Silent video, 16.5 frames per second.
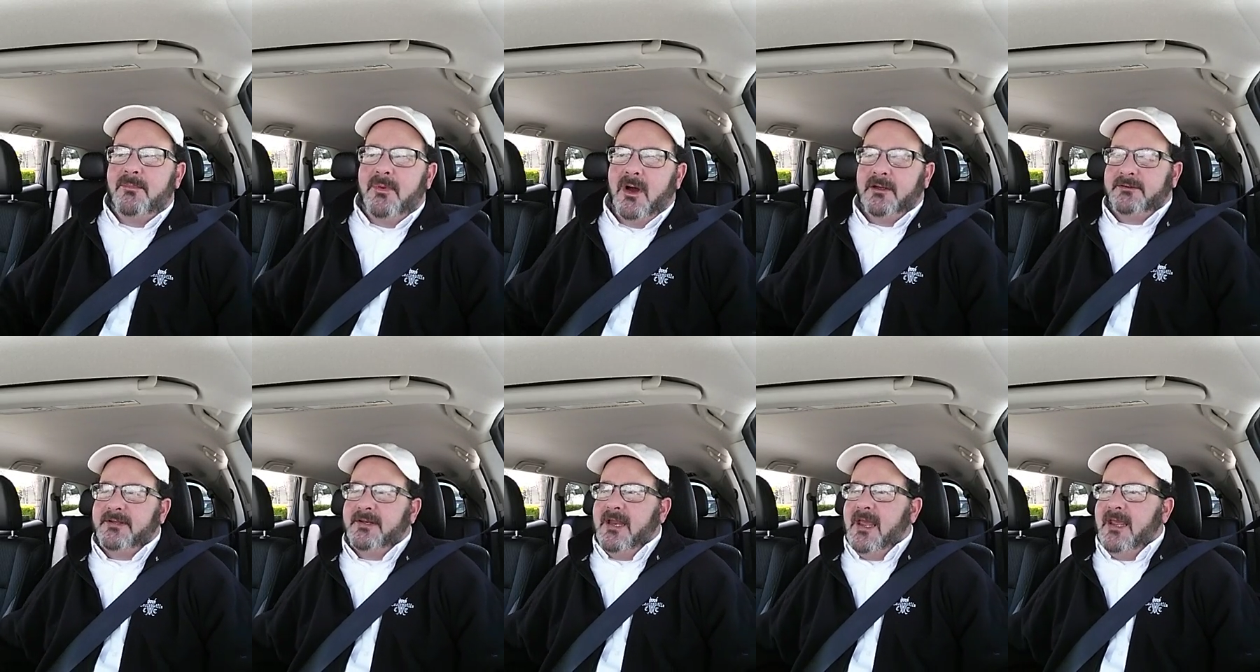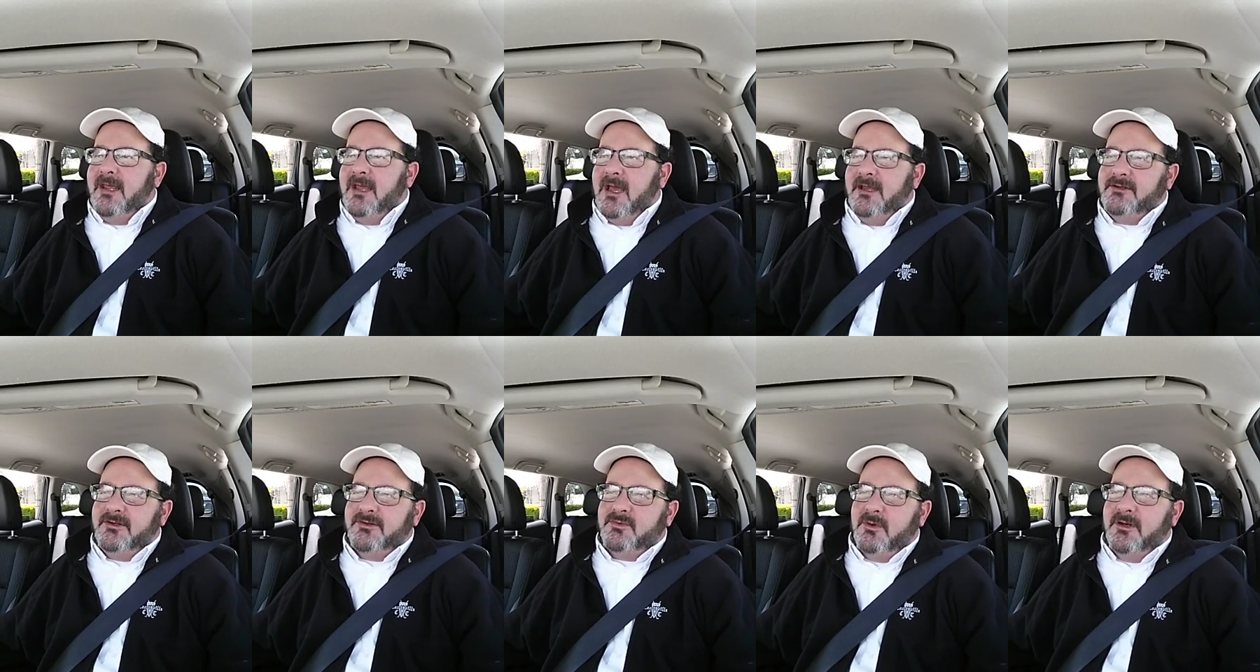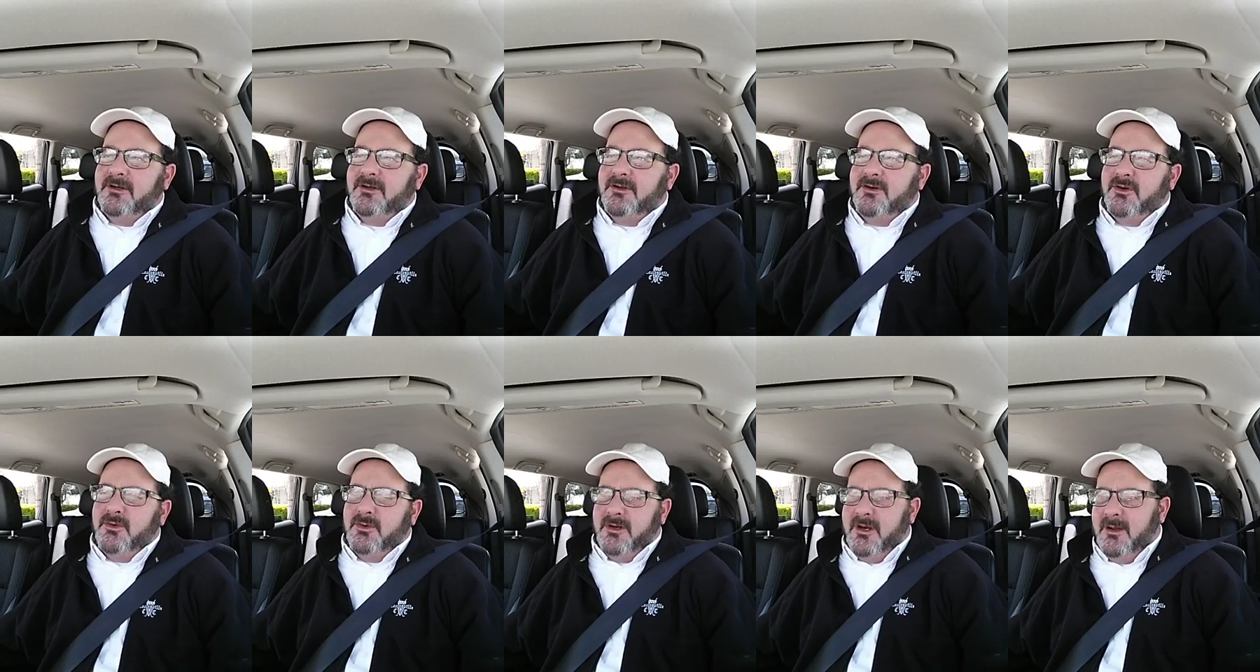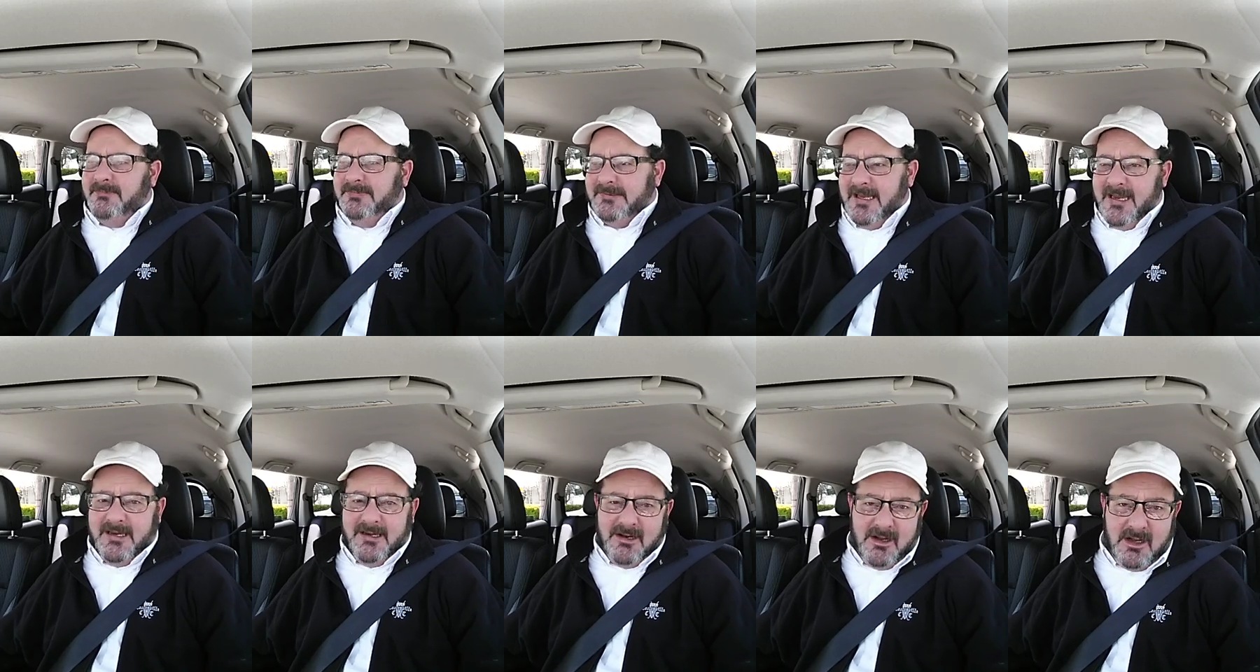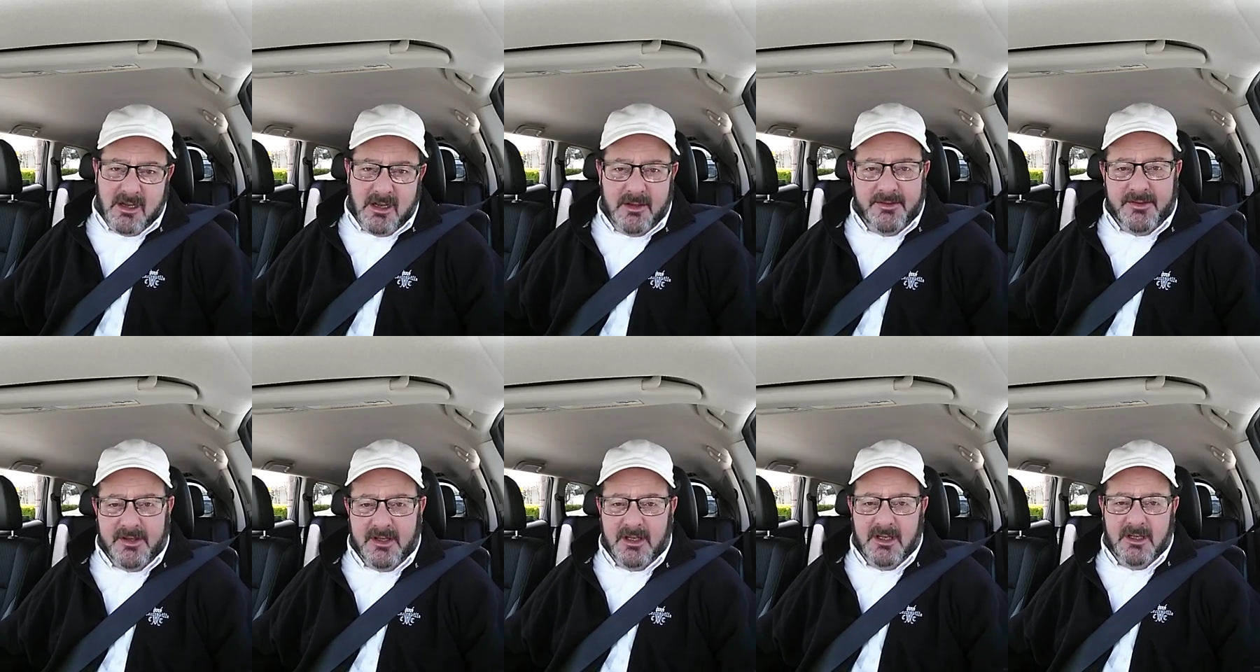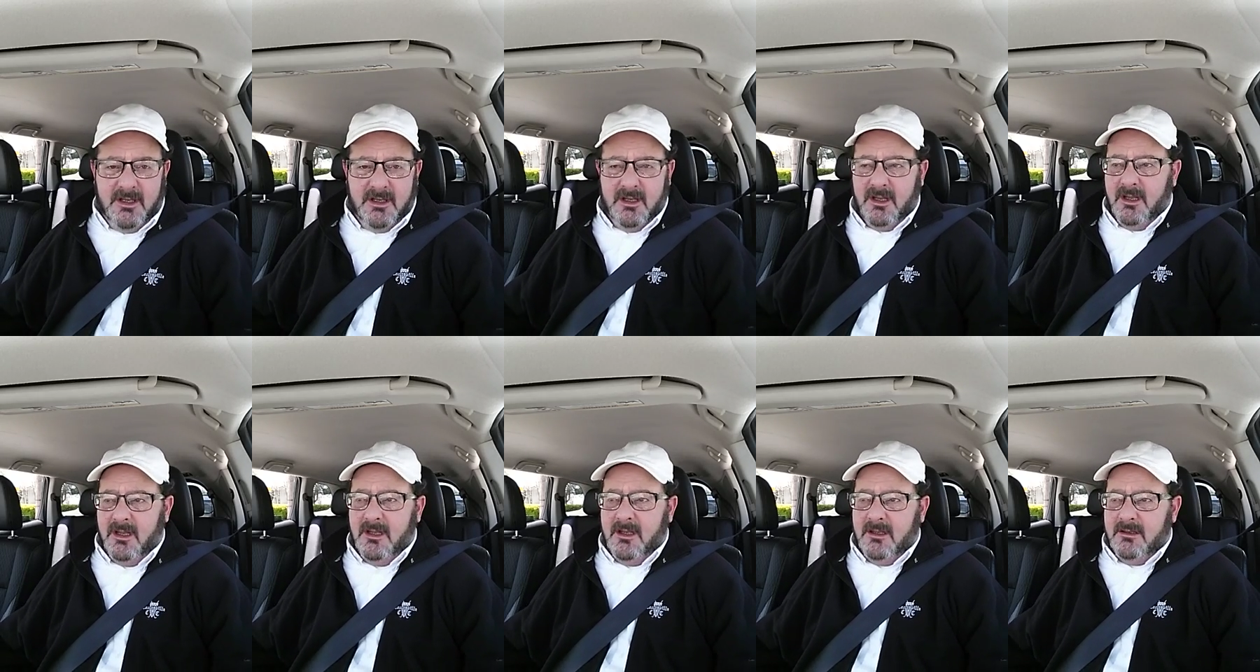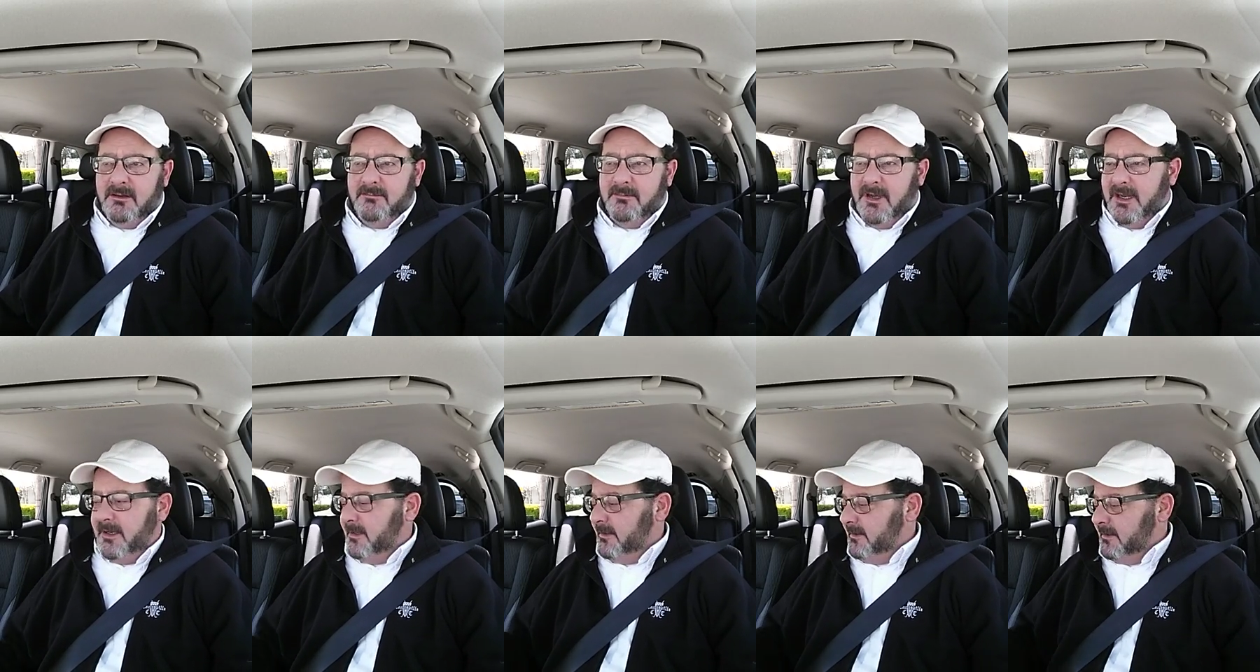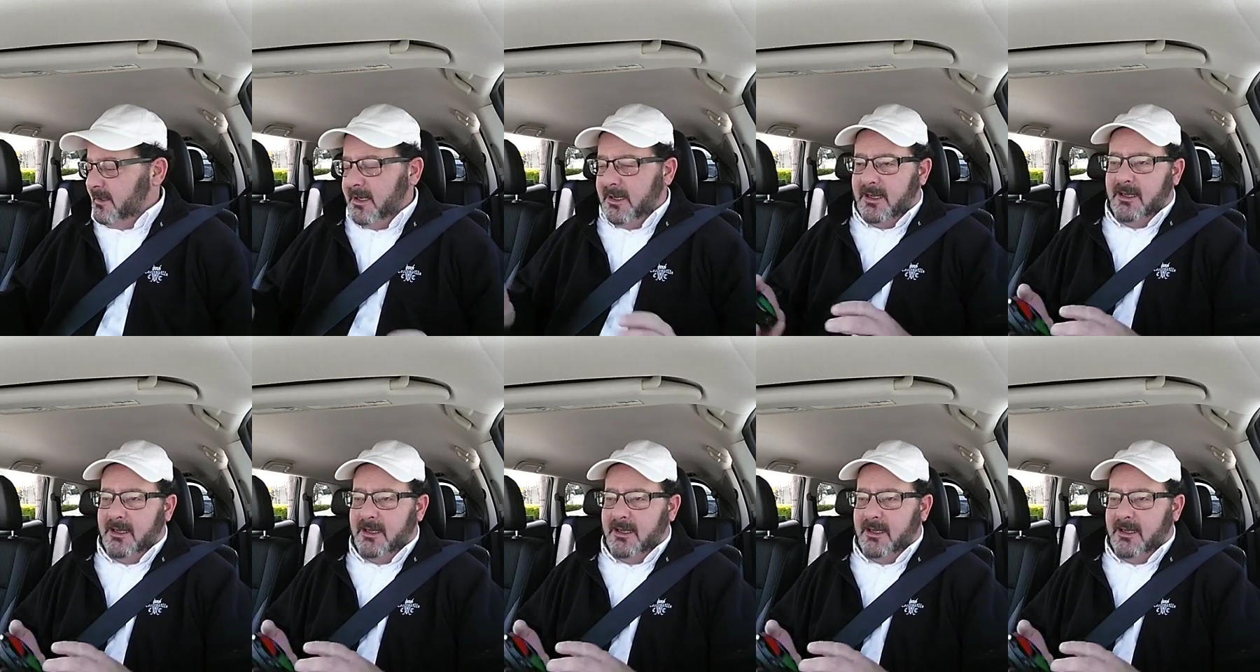But today I just wanted to do an update on my